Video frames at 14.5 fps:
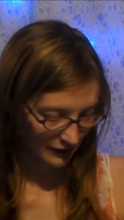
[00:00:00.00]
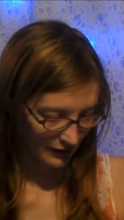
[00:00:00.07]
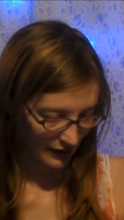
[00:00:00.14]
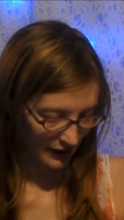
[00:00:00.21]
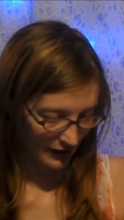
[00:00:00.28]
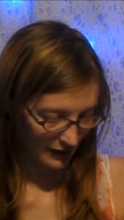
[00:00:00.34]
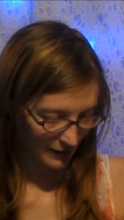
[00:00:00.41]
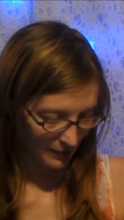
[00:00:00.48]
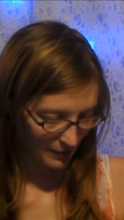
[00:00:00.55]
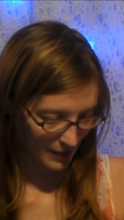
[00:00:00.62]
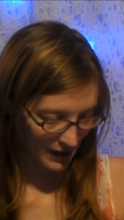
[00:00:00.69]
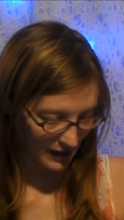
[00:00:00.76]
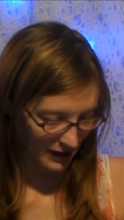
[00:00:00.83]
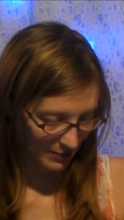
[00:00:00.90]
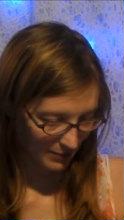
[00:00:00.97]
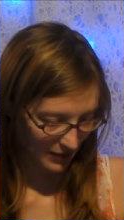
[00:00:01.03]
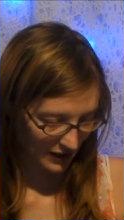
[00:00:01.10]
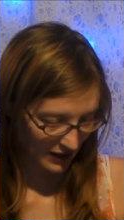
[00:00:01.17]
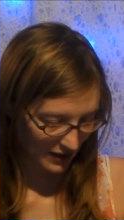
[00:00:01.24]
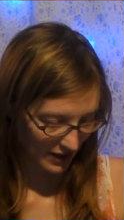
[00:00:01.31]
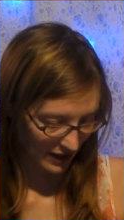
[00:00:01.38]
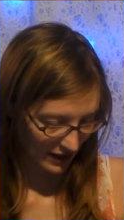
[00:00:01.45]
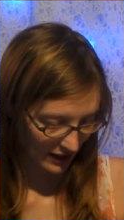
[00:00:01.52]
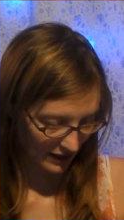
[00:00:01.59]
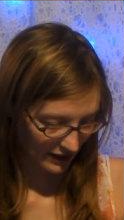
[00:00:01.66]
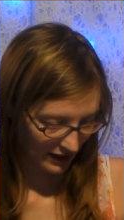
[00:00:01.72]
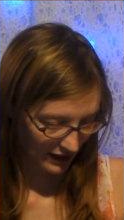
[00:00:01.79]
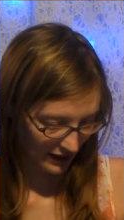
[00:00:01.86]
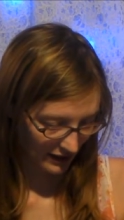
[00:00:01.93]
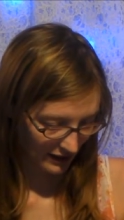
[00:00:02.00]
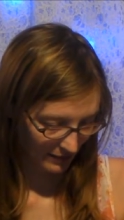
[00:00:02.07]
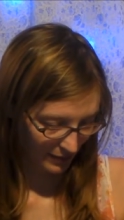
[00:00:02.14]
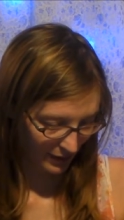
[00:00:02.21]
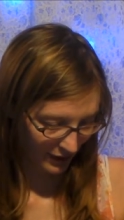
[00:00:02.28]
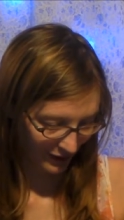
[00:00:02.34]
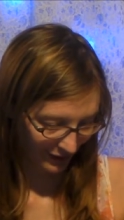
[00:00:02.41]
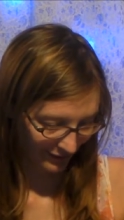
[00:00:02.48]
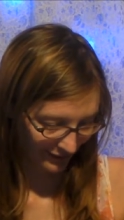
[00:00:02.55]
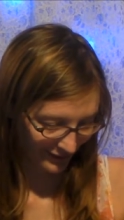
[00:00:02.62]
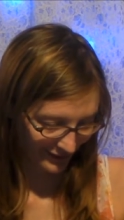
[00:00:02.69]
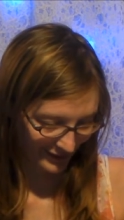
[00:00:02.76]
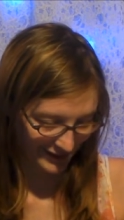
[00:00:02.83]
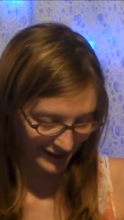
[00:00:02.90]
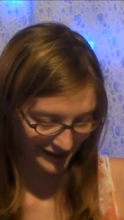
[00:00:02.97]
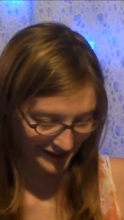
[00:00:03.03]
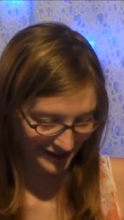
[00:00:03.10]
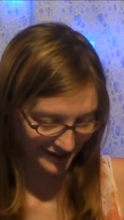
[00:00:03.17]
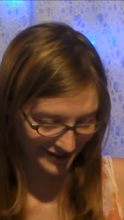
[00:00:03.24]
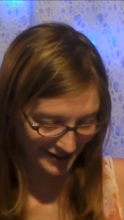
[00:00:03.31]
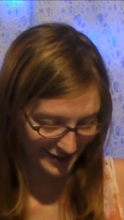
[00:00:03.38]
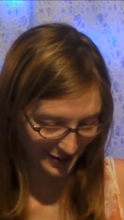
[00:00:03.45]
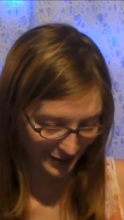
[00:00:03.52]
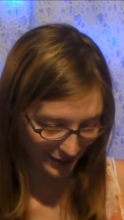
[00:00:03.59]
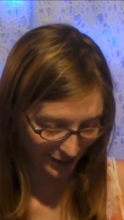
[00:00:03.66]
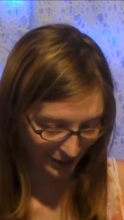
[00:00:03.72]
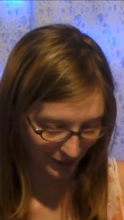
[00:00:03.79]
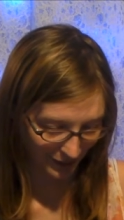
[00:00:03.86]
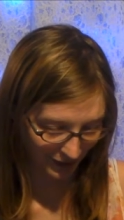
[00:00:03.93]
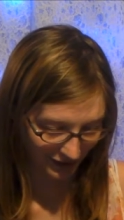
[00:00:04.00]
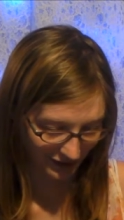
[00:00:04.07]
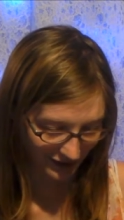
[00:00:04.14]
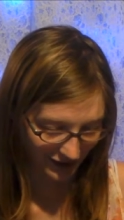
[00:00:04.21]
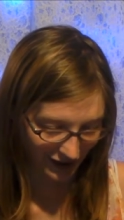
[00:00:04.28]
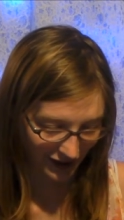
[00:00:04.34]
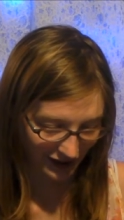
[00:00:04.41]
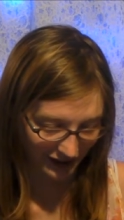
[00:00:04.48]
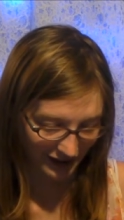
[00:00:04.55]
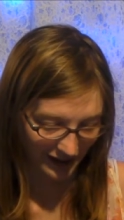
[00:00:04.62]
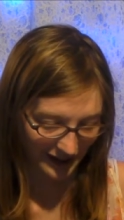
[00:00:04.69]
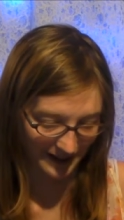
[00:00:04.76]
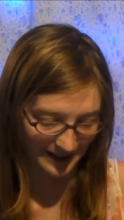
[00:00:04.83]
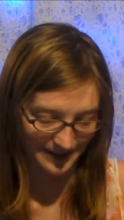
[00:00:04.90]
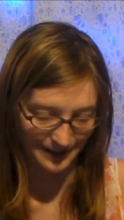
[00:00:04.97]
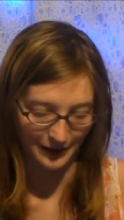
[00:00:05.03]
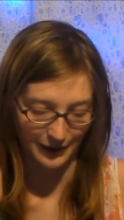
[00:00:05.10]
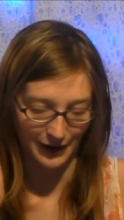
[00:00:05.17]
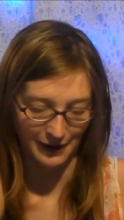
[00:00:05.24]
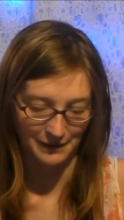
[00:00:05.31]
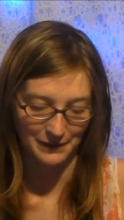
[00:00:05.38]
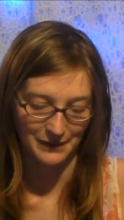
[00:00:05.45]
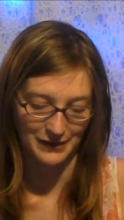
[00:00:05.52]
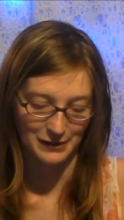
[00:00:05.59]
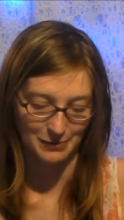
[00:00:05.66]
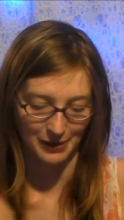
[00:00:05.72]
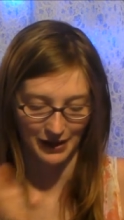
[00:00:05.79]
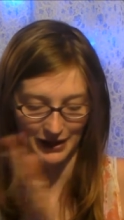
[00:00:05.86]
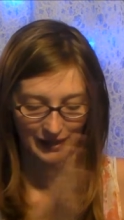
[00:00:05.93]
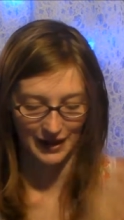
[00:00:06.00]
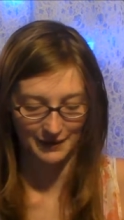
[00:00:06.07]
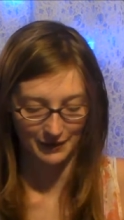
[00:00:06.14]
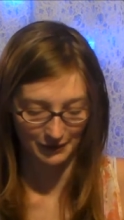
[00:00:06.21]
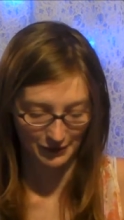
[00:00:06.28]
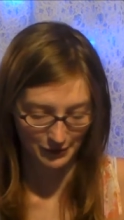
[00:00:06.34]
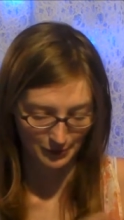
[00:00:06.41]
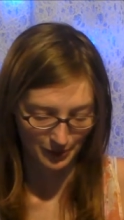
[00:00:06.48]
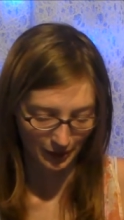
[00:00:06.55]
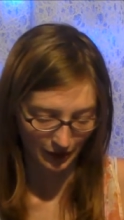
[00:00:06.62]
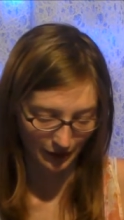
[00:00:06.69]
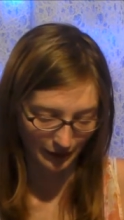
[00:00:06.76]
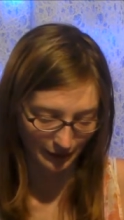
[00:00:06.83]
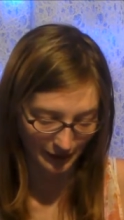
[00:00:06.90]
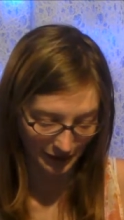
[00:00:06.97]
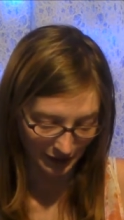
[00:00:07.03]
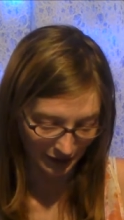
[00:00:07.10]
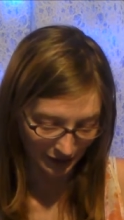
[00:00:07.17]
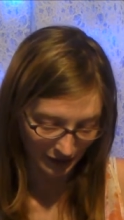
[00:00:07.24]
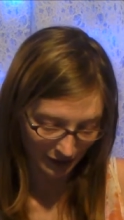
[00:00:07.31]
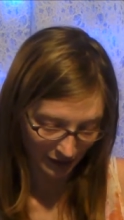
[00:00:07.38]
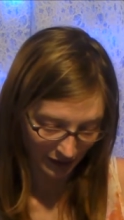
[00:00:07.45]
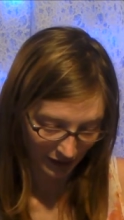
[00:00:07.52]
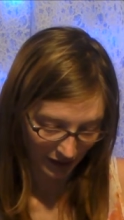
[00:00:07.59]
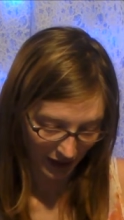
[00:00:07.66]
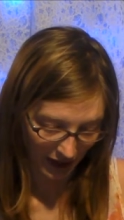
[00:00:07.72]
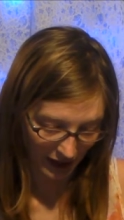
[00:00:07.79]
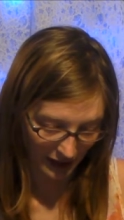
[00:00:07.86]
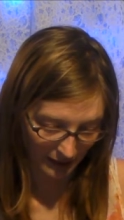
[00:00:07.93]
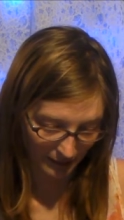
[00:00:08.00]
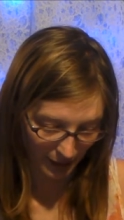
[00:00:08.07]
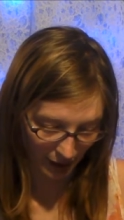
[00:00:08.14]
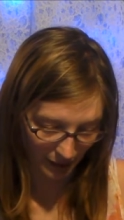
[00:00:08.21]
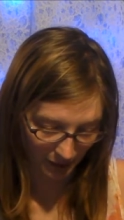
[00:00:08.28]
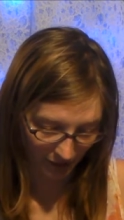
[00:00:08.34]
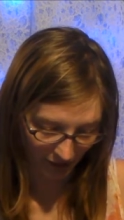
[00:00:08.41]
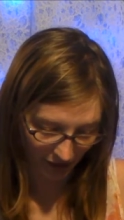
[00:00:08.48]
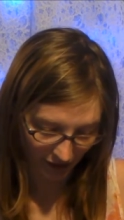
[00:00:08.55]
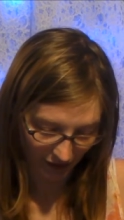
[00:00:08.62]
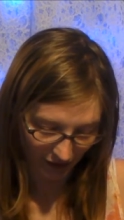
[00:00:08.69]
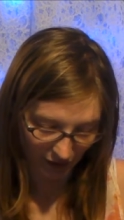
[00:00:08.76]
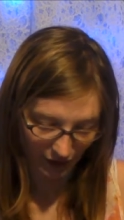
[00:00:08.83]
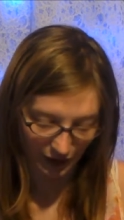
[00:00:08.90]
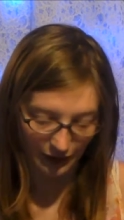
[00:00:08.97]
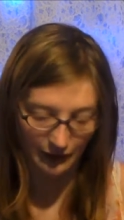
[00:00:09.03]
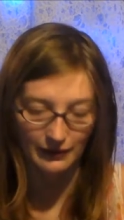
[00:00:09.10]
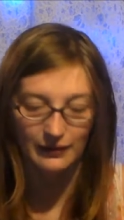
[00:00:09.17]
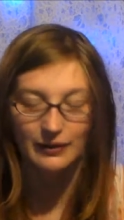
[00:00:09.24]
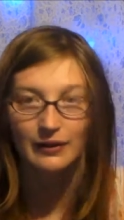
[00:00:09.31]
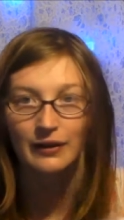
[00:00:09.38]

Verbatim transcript: Then Betty B-Day Candy Puffs, which I think is adorable because it's cotton candy, so half of it's pink, half of it's blue. And the Bubbly Go-Go